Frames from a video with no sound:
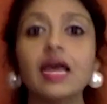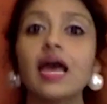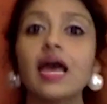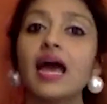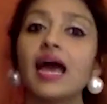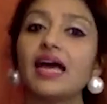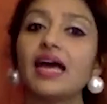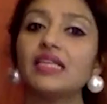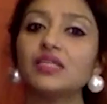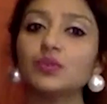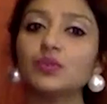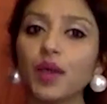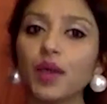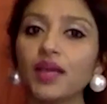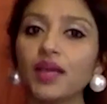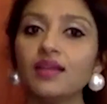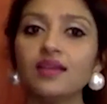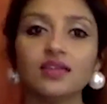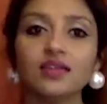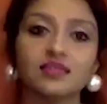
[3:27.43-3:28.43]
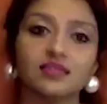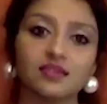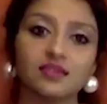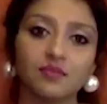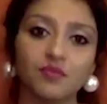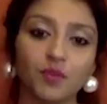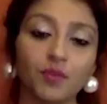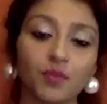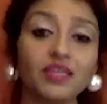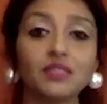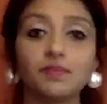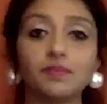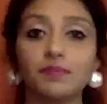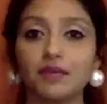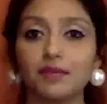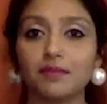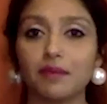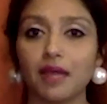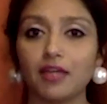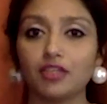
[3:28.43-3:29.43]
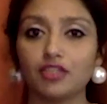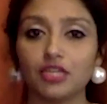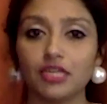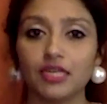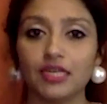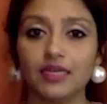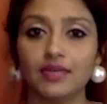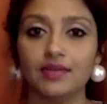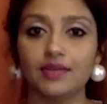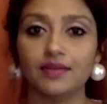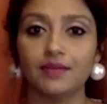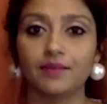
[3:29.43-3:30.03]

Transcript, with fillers: as well as the Women's Big Bash League.